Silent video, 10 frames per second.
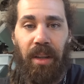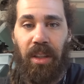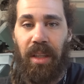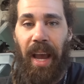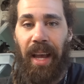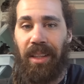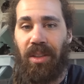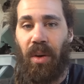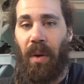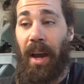It just has.
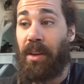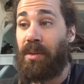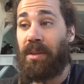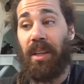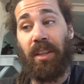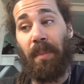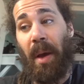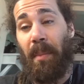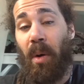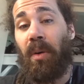So I use this on
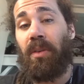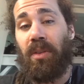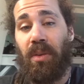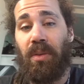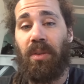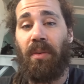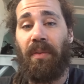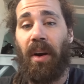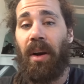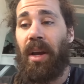my motors too so
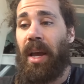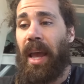far,